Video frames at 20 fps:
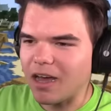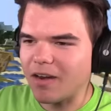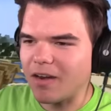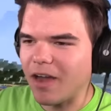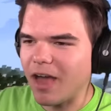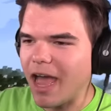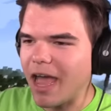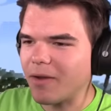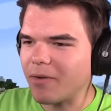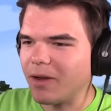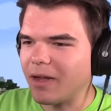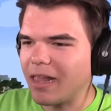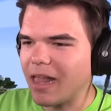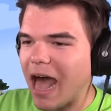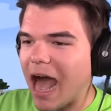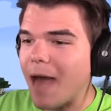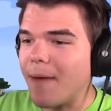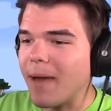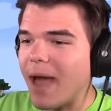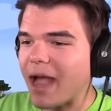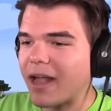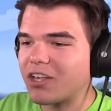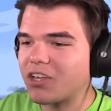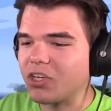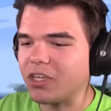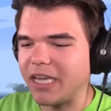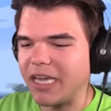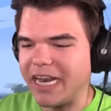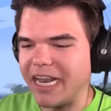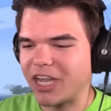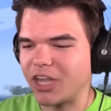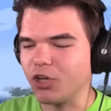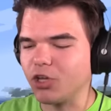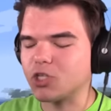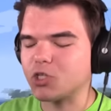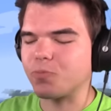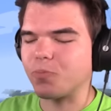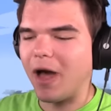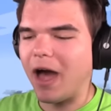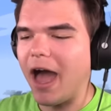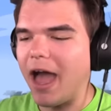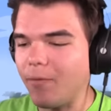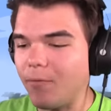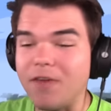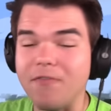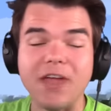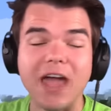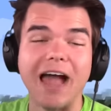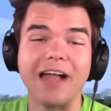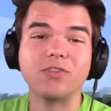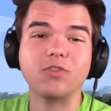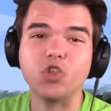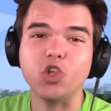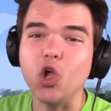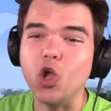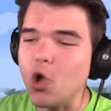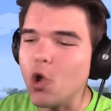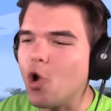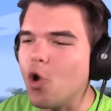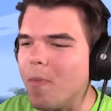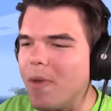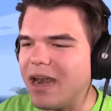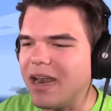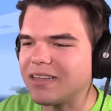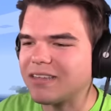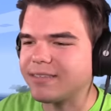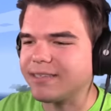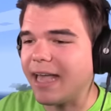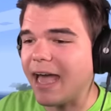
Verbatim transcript: All right, well, I'm actually in a good spot. We've got 2 minutes